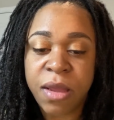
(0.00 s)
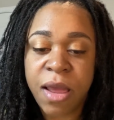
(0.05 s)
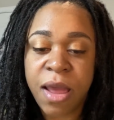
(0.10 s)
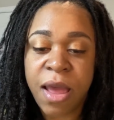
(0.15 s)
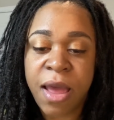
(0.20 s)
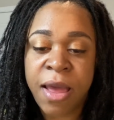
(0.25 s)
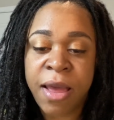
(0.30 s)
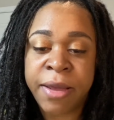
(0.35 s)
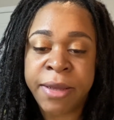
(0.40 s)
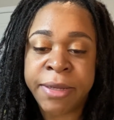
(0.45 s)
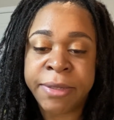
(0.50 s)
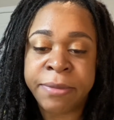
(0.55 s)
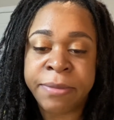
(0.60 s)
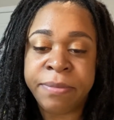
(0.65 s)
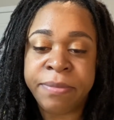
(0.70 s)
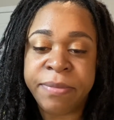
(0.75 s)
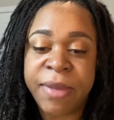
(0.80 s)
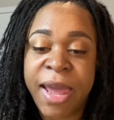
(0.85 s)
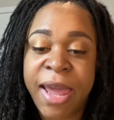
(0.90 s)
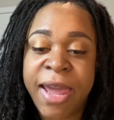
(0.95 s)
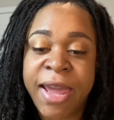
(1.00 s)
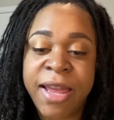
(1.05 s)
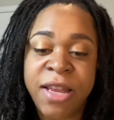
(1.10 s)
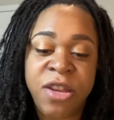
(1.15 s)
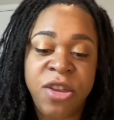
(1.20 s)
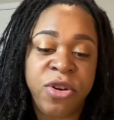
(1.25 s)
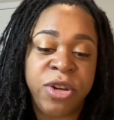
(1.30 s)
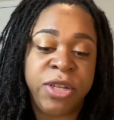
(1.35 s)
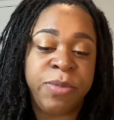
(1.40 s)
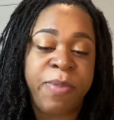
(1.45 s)

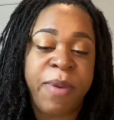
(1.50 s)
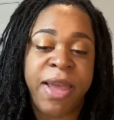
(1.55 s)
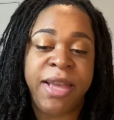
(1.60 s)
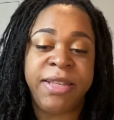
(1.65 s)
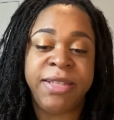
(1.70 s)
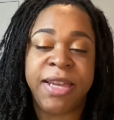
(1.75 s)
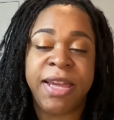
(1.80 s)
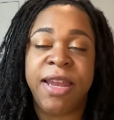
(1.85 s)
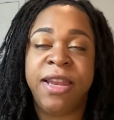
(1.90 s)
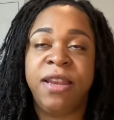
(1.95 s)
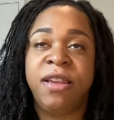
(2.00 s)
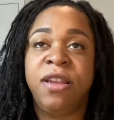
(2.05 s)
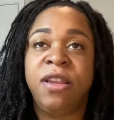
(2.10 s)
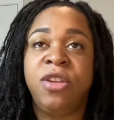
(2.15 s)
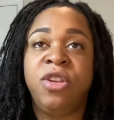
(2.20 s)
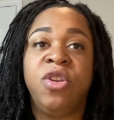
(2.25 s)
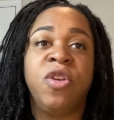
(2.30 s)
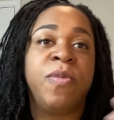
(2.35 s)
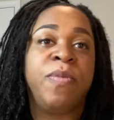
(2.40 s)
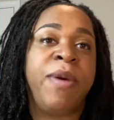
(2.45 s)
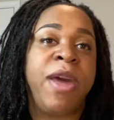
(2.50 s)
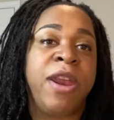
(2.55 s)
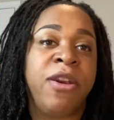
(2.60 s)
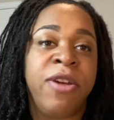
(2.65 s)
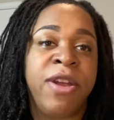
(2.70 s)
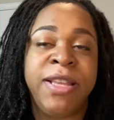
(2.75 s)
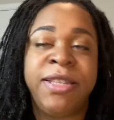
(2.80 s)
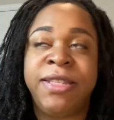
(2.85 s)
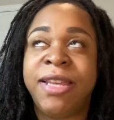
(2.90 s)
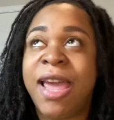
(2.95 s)
And your space can look better.
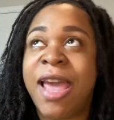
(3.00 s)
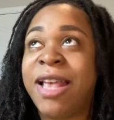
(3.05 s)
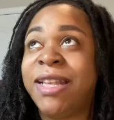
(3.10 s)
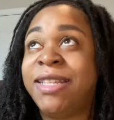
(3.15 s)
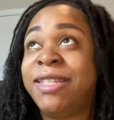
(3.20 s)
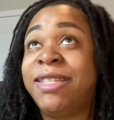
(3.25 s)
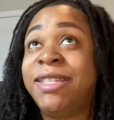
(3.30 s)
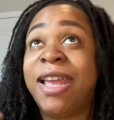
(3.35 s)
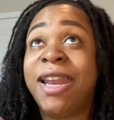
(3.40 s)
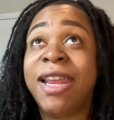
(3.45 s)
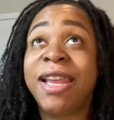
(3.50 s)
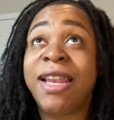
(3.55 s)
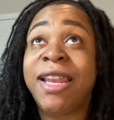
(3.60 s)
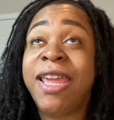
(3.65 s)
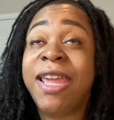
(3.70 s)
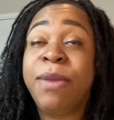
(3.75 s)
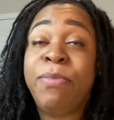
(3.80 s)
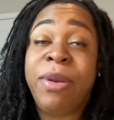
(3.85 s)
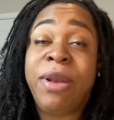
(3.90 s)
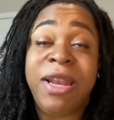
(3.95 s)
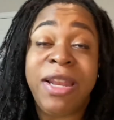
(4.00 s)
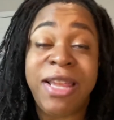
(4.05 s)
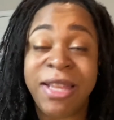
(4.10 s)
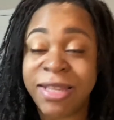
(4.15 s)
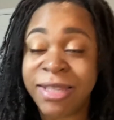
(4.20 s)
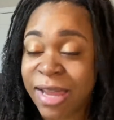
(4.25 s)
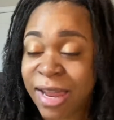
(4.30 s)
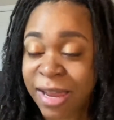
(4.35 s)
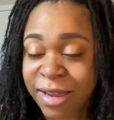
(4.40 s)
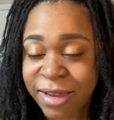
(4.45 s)
It's aesthetically
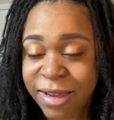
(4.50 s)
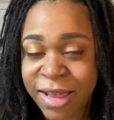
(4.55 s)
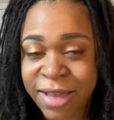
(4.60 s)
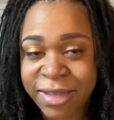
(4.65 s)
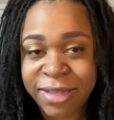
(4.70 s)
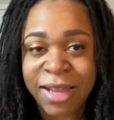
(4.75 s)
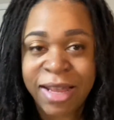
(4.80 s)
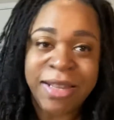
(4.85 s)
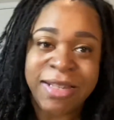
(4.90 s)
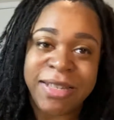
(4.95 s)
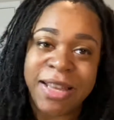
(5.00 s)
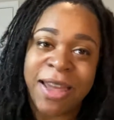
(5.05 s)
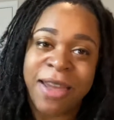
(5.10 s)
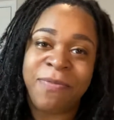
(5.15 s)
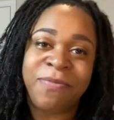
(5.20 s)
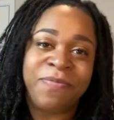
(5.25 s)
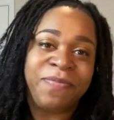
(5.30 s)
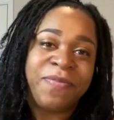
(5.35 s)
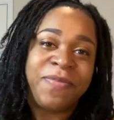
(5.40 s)
pleasing, as they say.